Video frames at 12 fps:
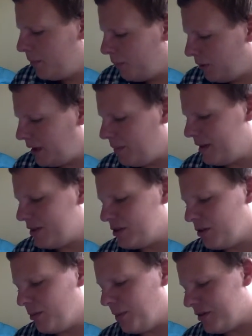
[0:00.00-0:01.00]
Put them in a
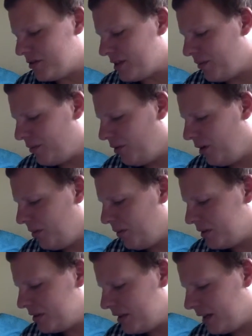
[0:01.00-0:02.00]
slope-intercept form, and
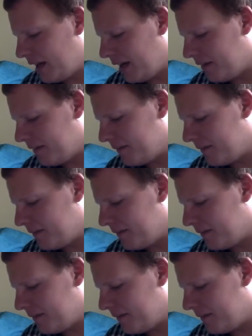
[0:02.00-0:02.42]
what do you get?